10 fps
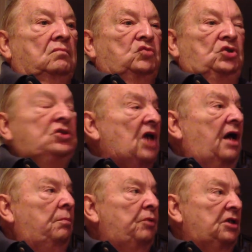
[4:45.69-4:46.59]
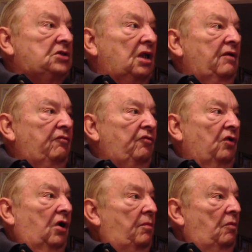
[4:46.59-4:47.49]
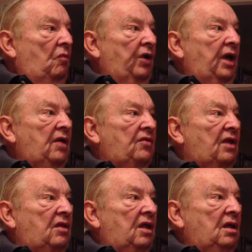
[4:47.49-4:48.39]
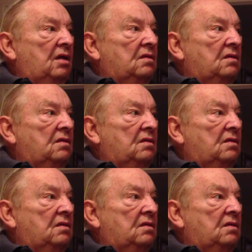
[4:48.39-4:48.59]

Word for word: She's got a place to live for a couple more days, I think.